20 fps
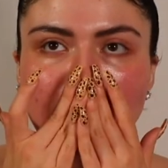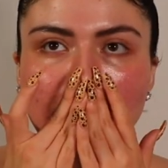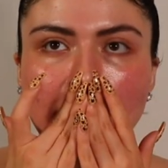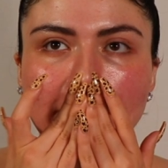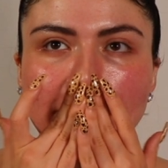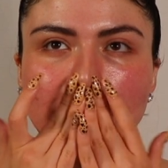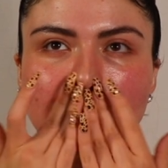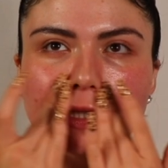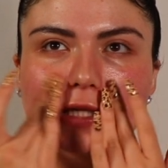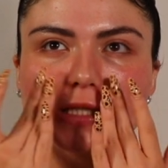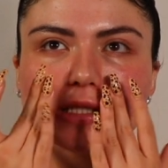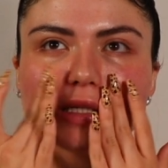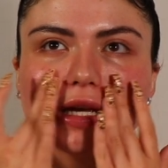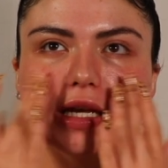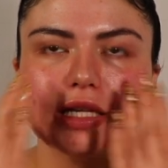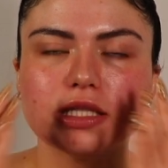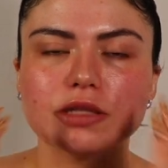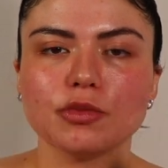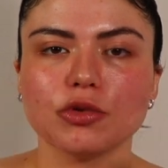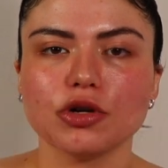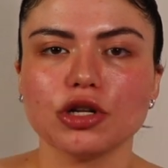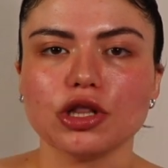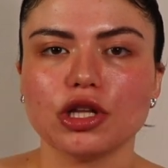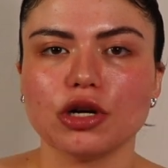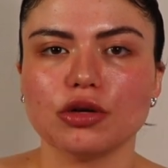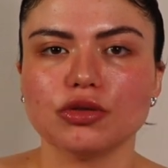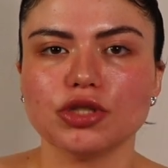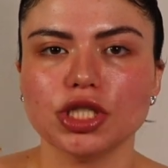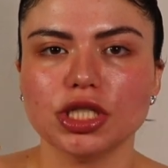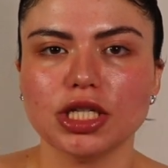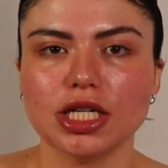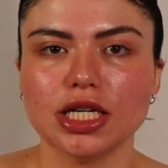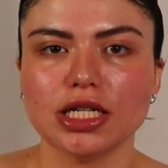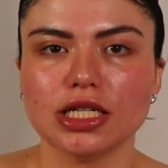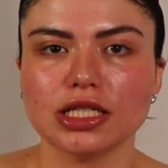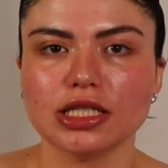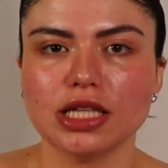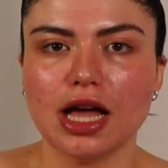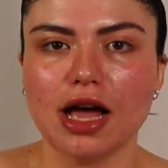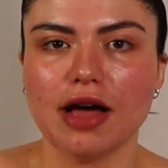It feels, it's more lotiony. It
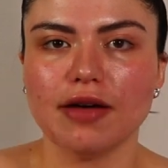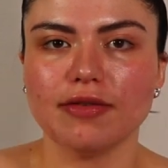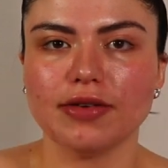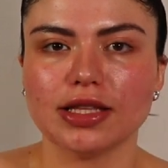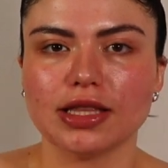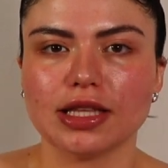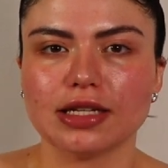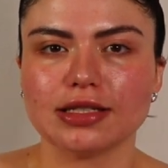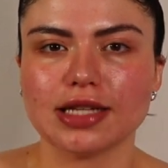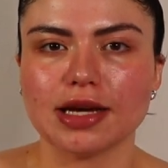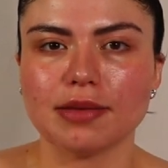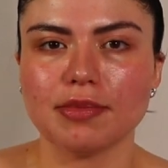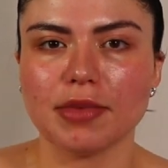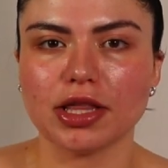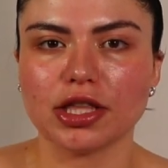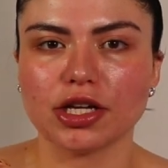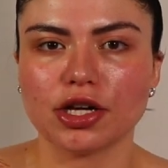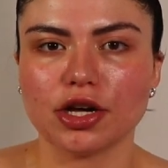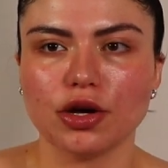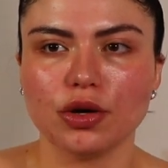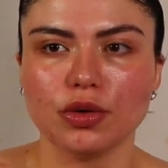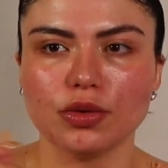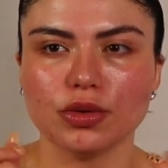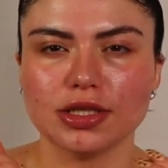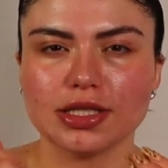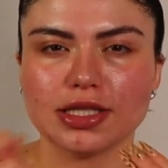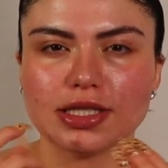doesn't have like that dimethicone,